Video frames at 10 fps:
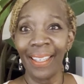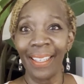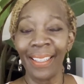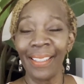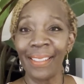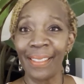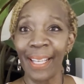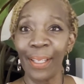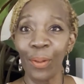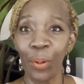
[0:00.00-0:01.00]
it is
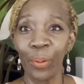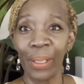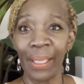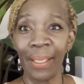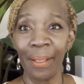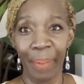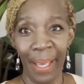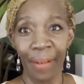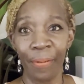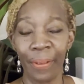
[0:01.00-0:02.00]
not only
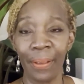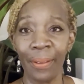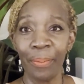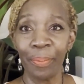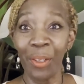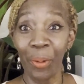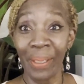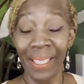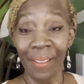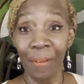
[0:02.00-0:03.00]
painful, you know,
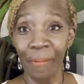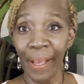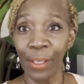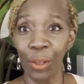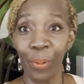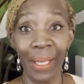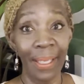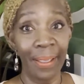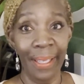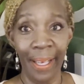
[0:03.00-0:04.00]
it can affect you
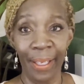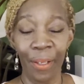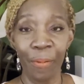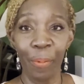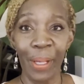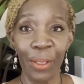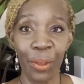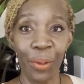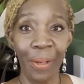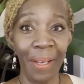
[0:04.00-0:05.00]
in a negative way.
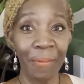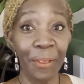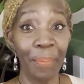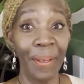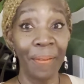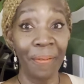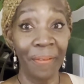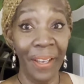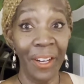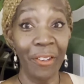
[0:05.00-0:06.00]
So you have to be
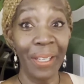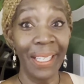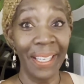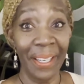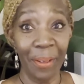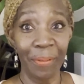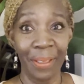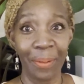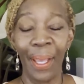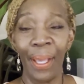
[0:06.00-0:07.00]
very
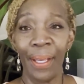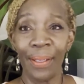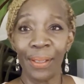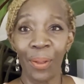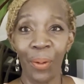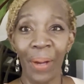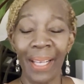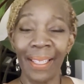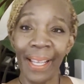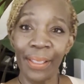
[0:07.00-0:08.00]
careful. So
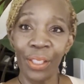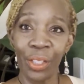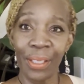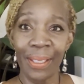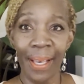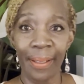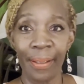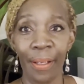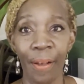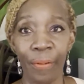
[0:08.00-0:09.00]
I'd like to just kind
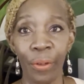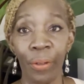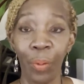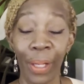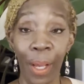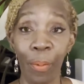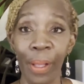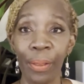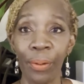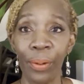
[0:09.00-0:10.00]
of cover what I
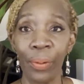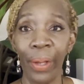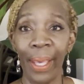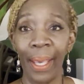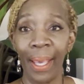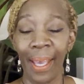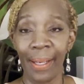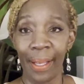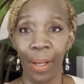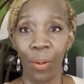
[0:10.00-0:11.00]
went through
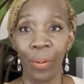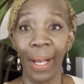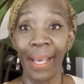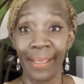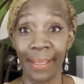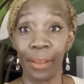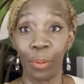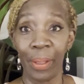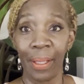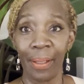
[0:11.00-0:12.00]
and how I
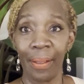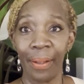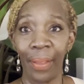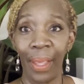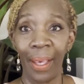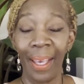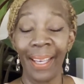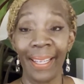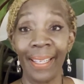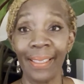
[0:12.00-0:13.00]
dealt with it.
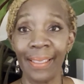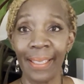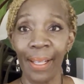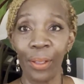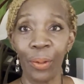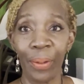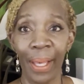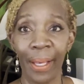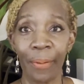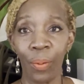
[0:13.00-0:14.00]
And I can tell you
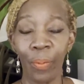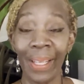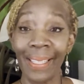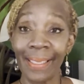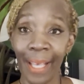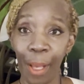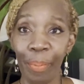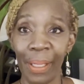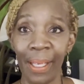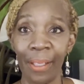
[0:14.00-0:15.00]
that when it's
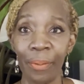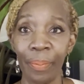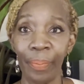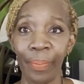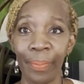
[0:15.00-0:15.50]
happening,